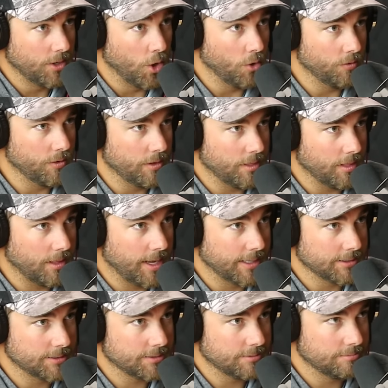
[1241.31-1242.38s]
over the
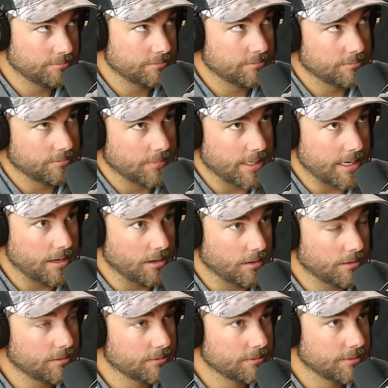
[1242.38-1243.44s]
last
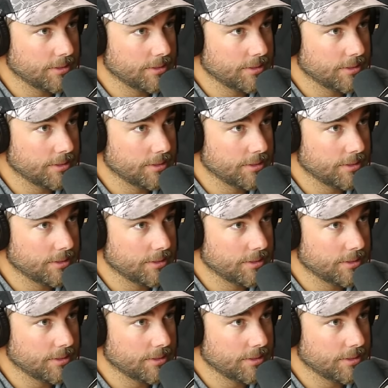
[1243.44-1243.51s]
year